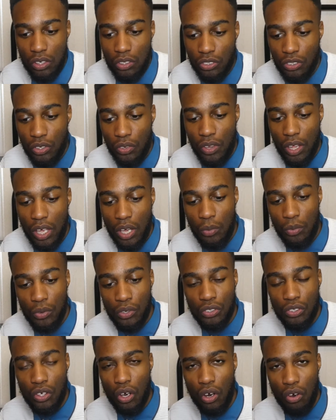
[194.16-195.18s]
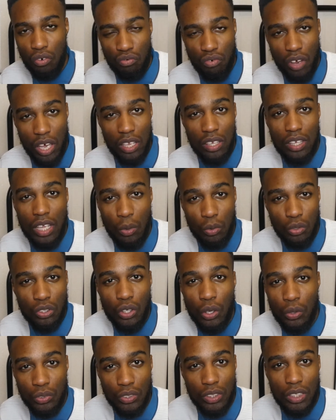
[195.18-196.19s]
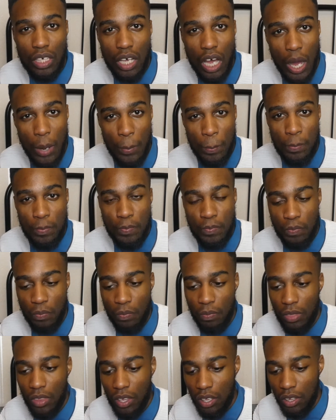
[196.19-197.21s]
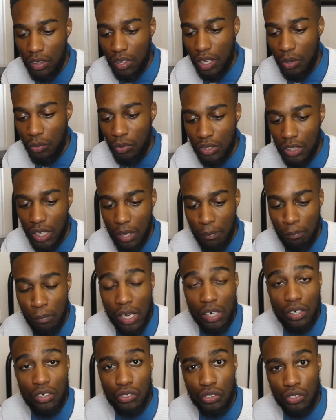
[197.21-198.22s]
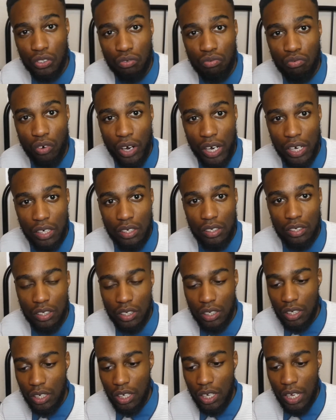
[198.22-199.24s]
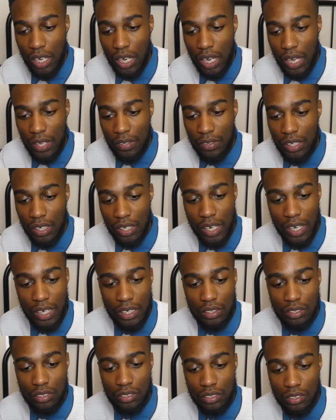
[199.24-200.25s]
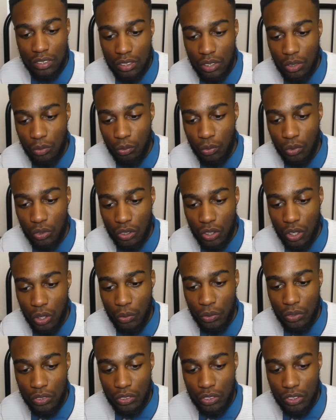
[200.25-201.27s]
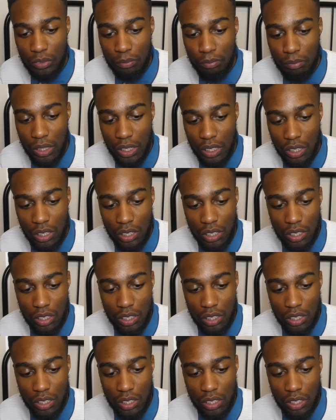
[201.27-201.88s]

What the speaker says: So there was a rain that was going to come. There was an abundance of rain, and the land was going to be